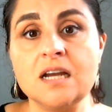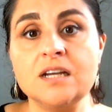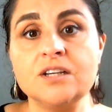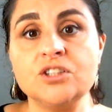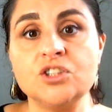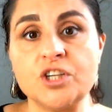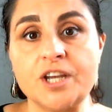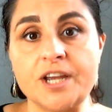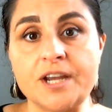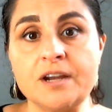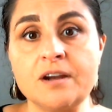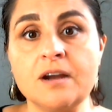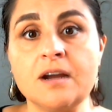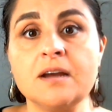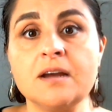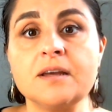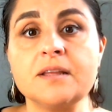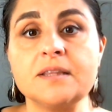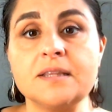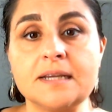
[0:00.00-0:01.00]
check
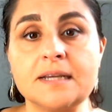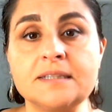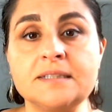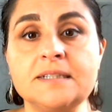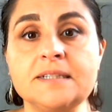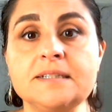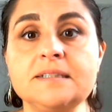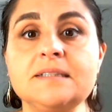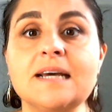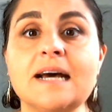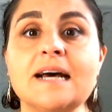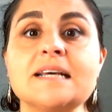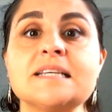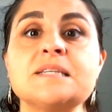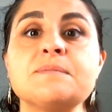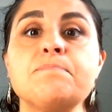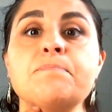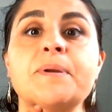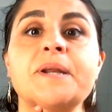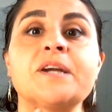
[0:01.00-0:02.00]
that it
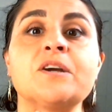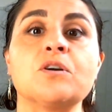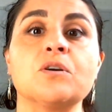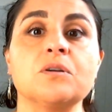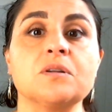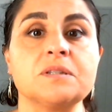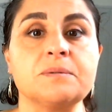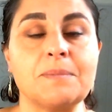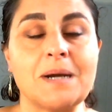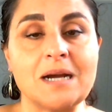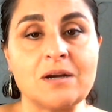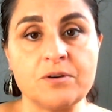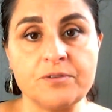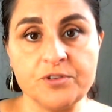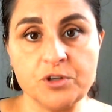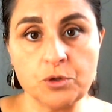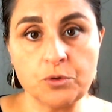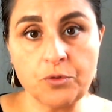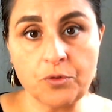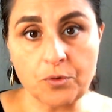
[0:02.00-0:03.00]
does prickle the back of
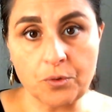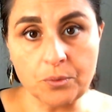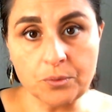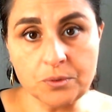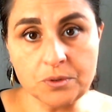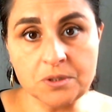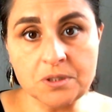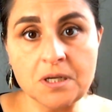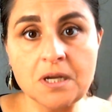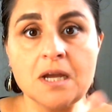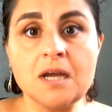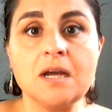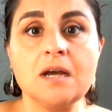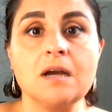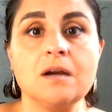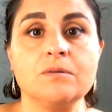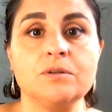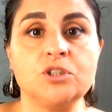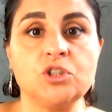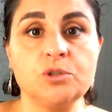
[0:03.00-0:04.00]
your throat,
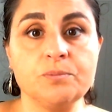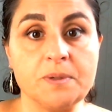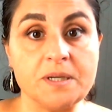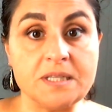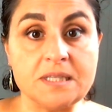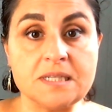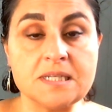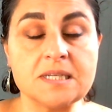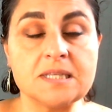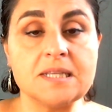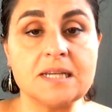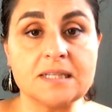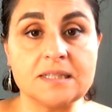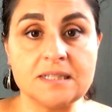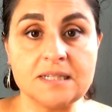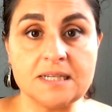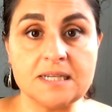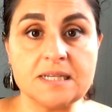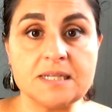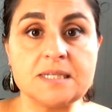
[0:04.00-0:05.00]
which means
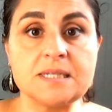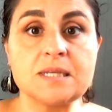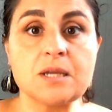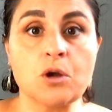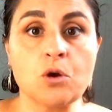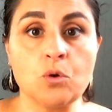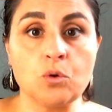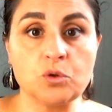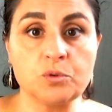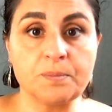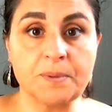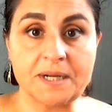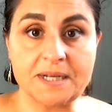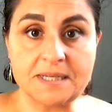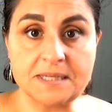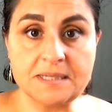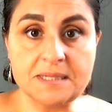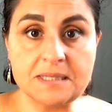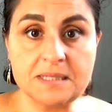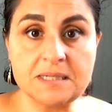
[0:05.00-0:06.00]
that is cold
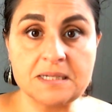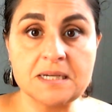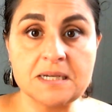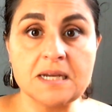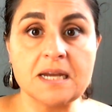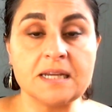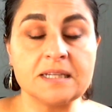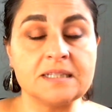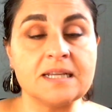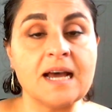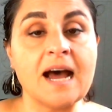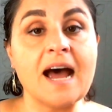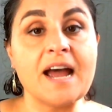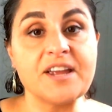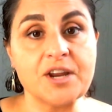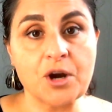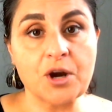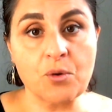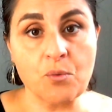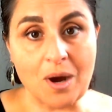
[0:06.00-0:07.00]
pressed and
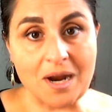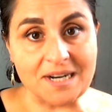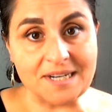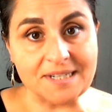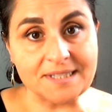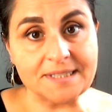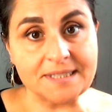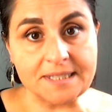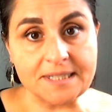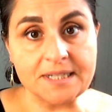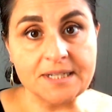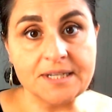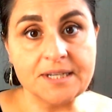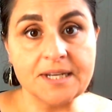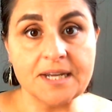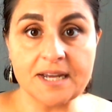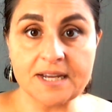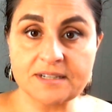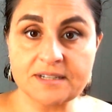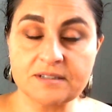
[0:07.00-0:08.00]
higher quality
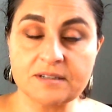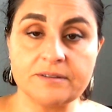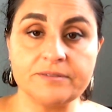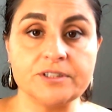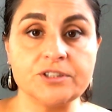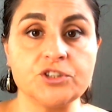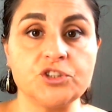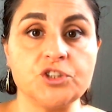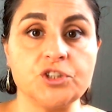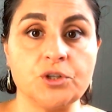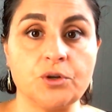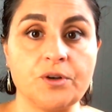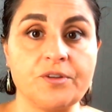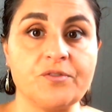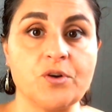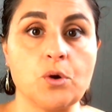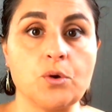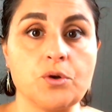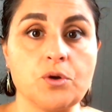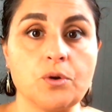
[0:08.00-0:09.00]
extra virgin olive
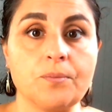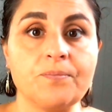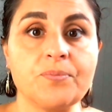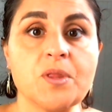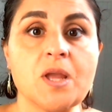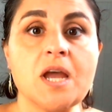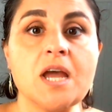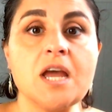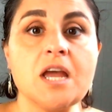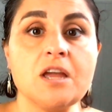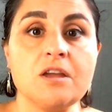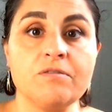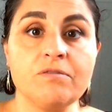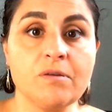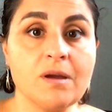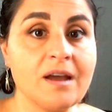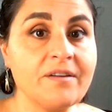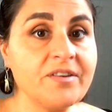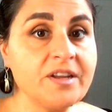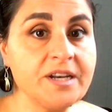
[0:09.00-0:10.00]
oil. If
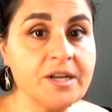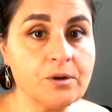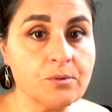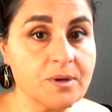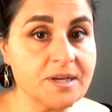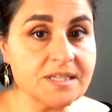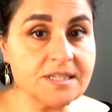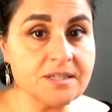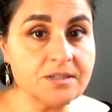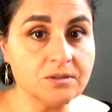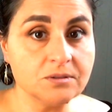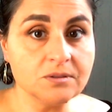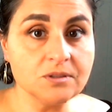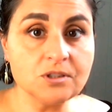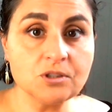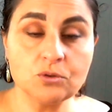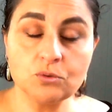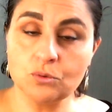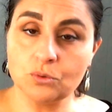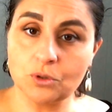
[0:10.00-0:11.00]
you have any
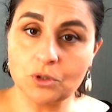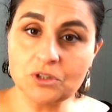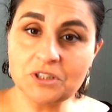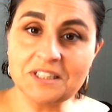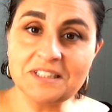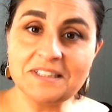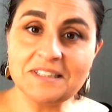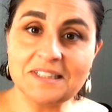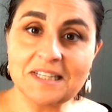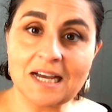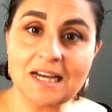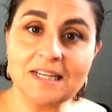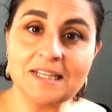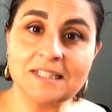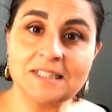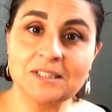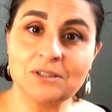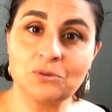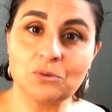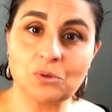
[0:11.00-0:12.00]
questions, do not
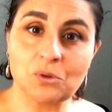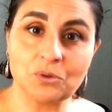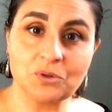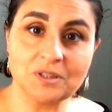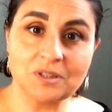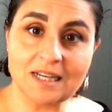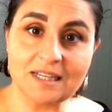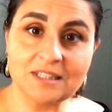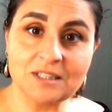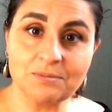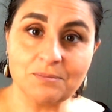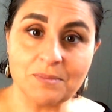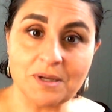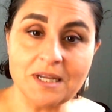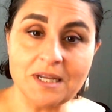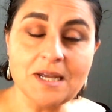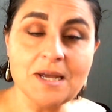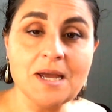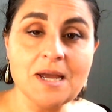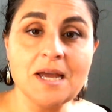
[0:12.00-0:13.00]
hesitate to contact me.